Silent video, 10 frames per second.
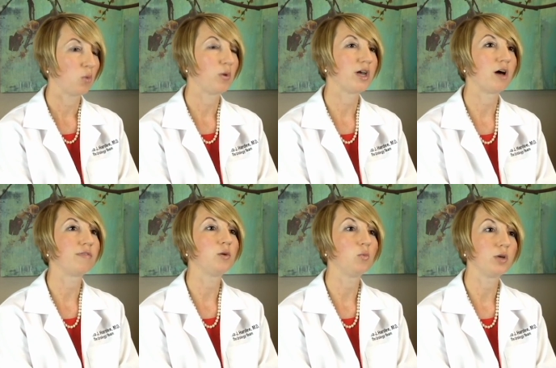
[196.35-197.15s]
we
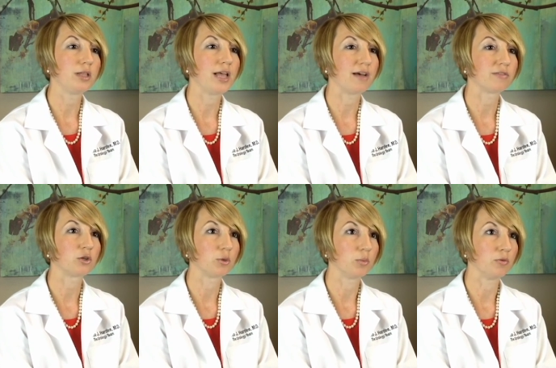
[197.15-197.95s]
often will have
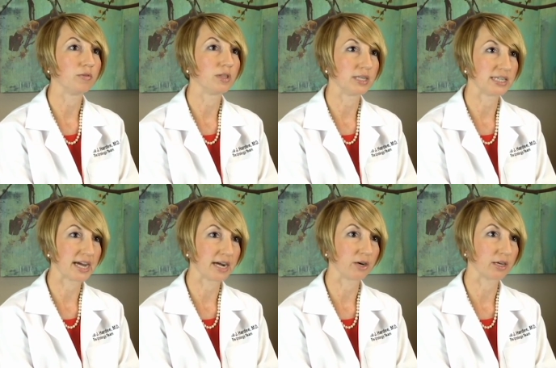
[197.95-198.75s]
to remove the
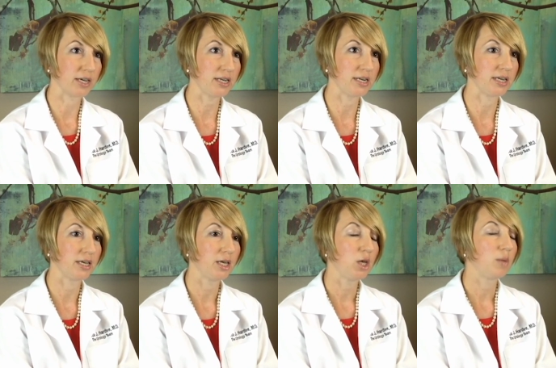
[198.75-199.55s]
entire kidney.